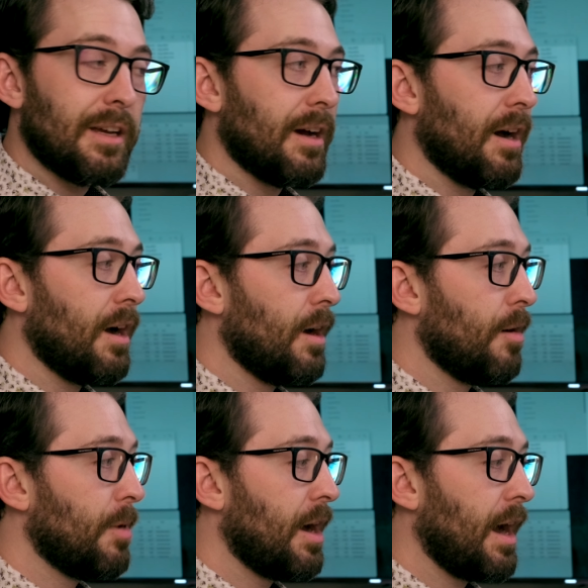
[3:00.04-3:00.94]

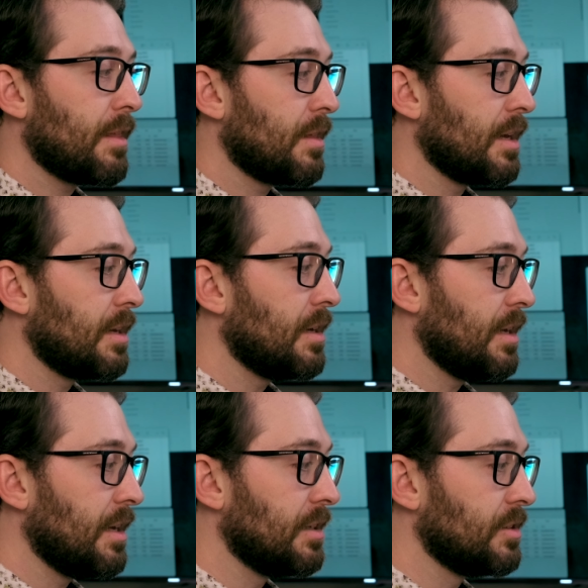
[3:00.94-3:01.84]
I think
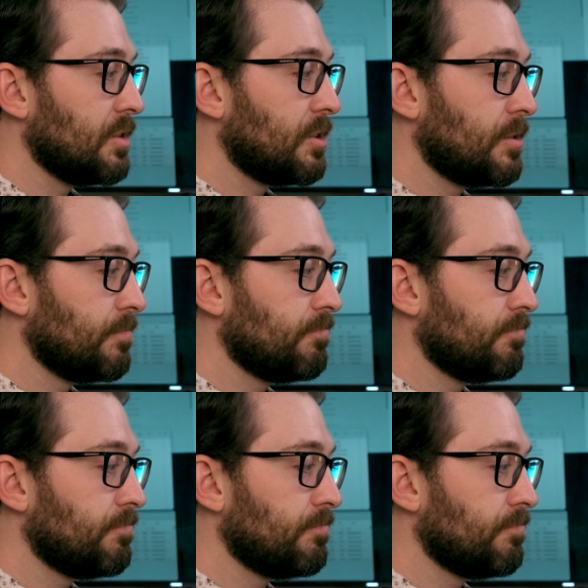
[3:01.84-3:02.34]
is,